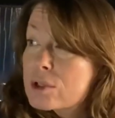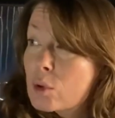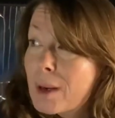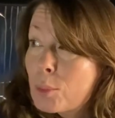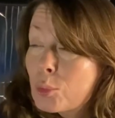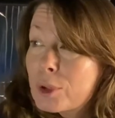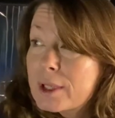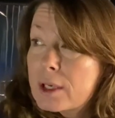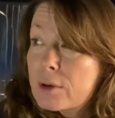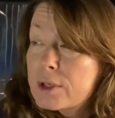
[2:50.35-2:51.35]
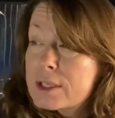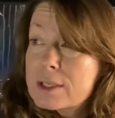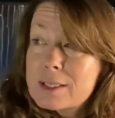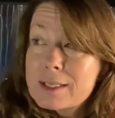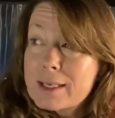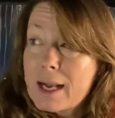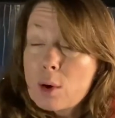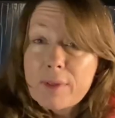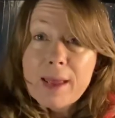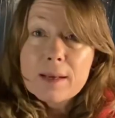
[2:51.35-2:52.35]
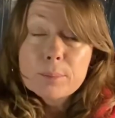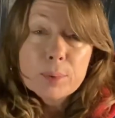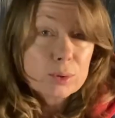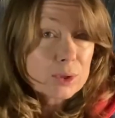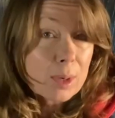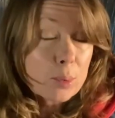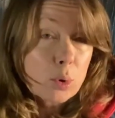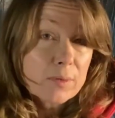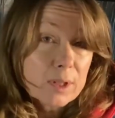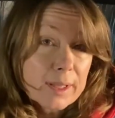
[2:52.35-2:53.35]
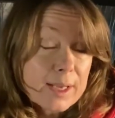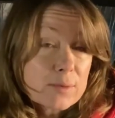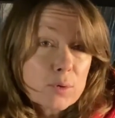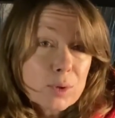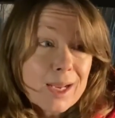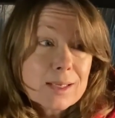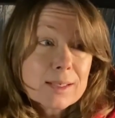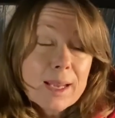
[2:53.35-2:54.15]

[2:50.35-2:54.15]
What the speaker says: so I'm really curious to see how that built up over the last few days.